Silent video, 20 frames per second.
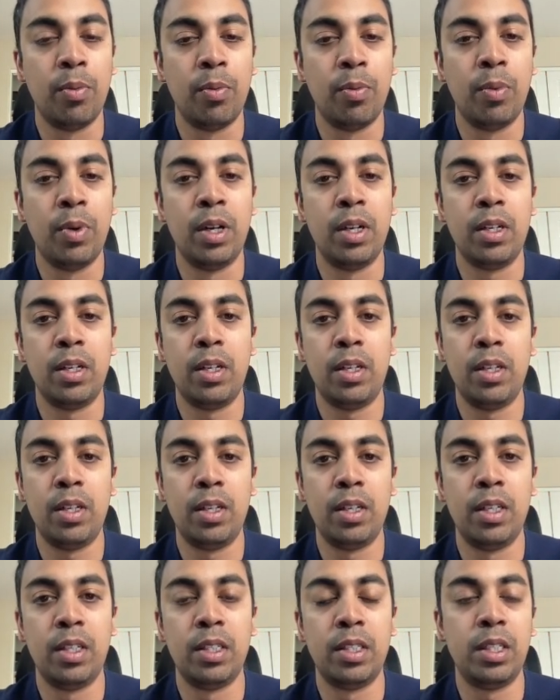what
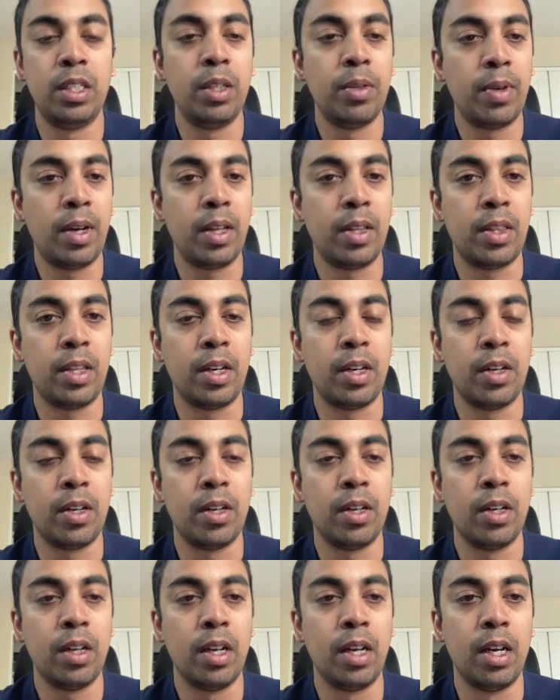is new out
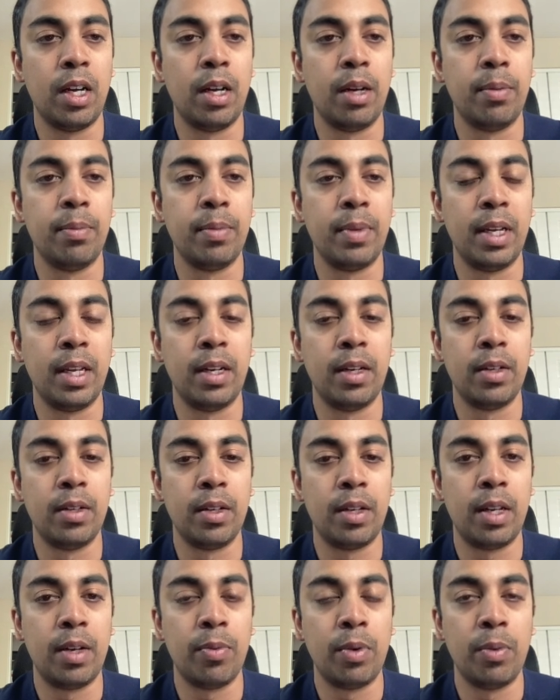there,
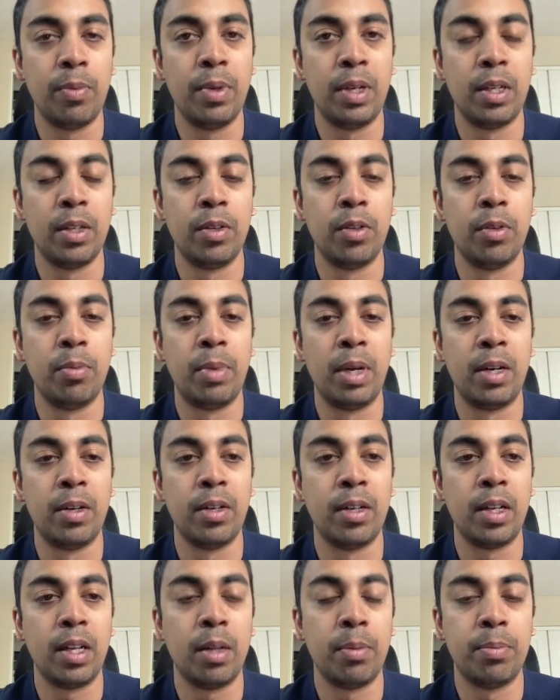and what we can do better
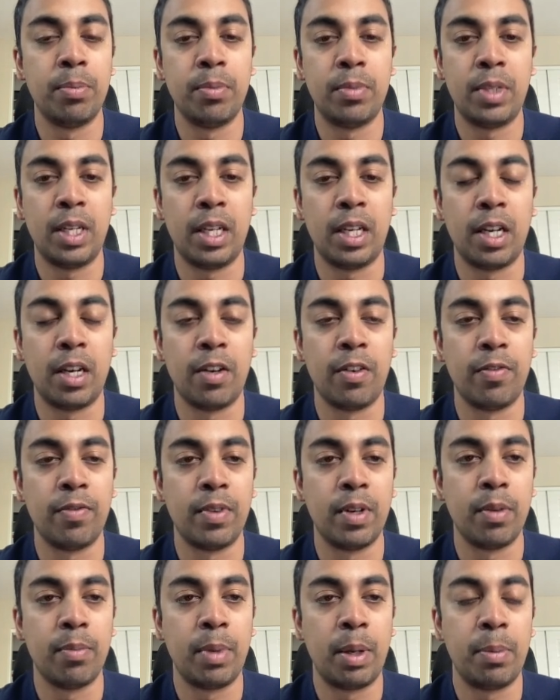to help take care
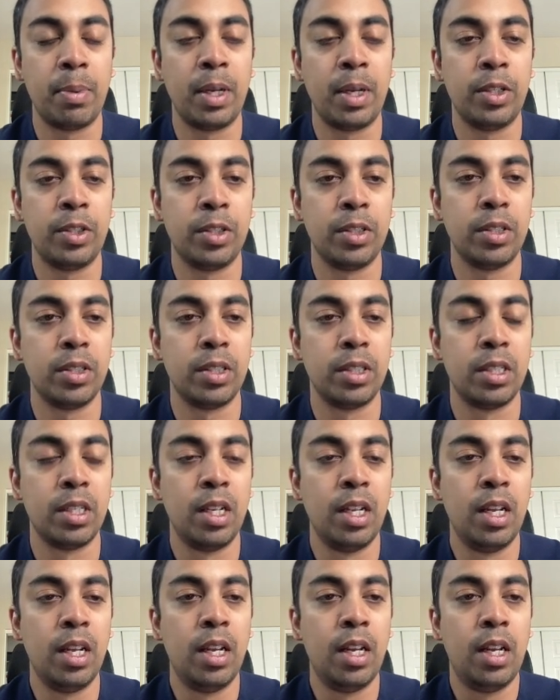of my patients.
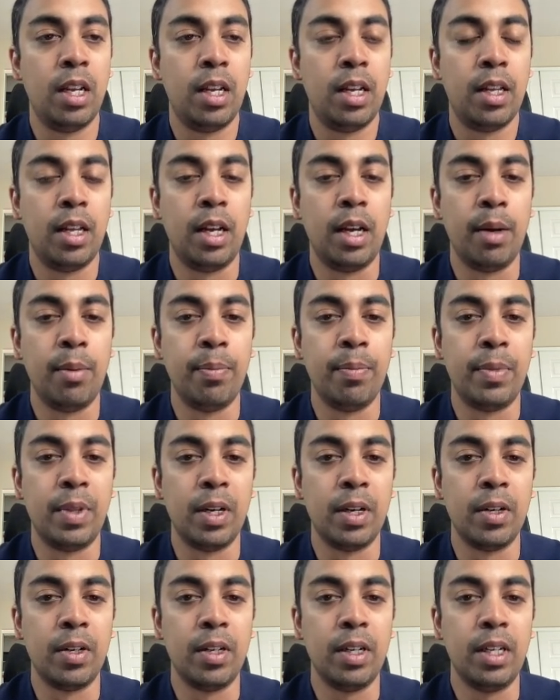
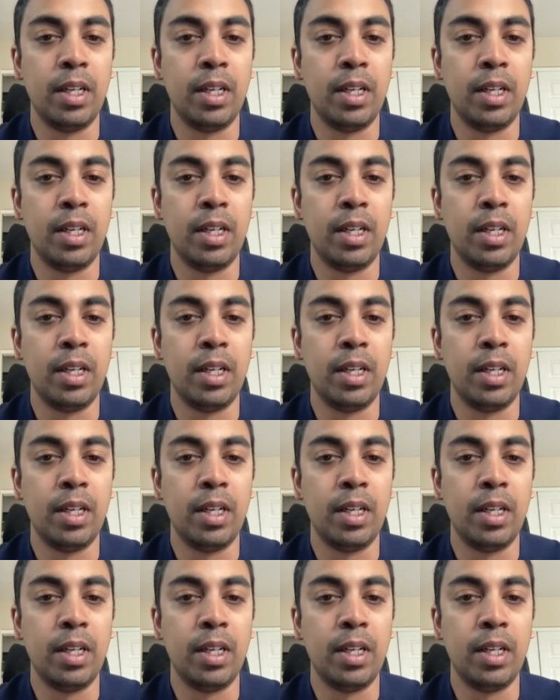There